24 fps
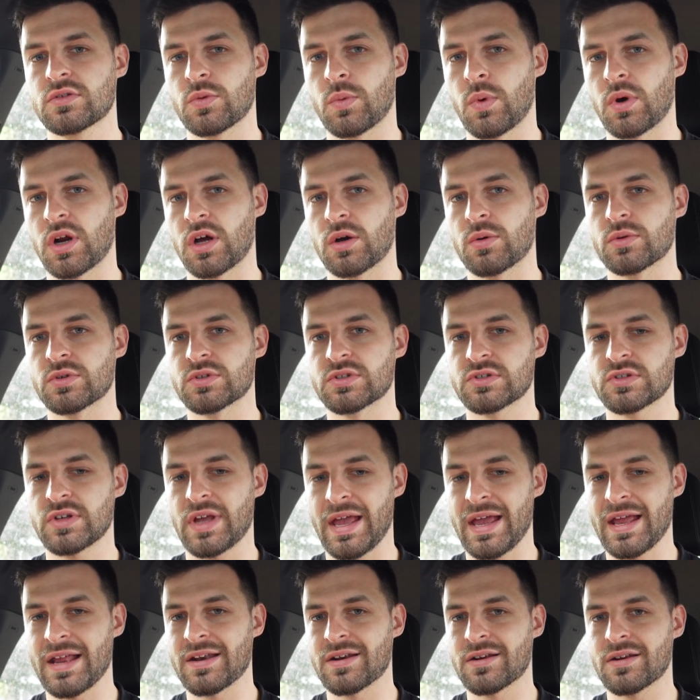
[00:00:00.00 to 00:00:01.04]
the one I was
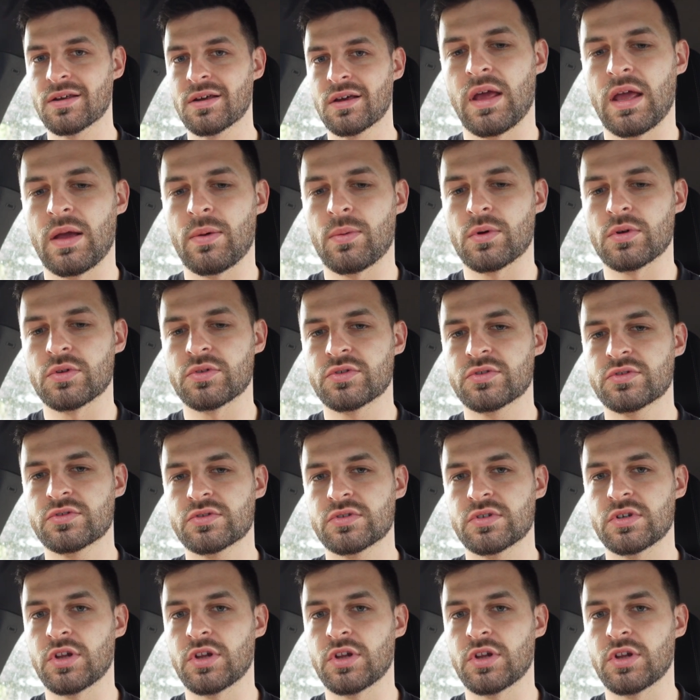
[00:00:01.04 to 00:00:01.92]
in, it was,